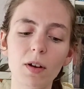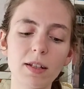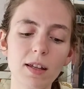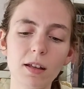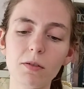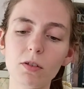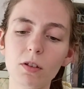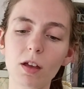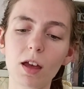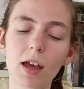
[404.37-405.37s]
It's like,
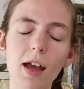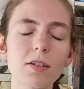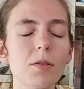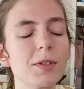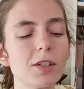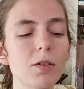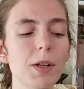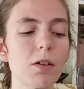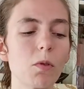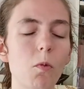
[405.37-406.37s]
it's almost like you're
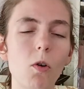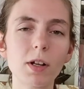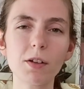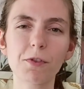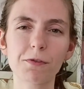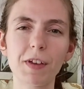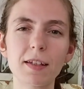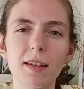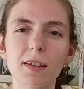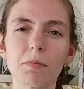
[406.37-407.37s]
being rewarded for
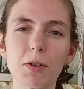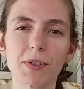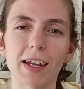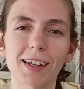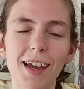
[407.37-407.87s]
facing the music.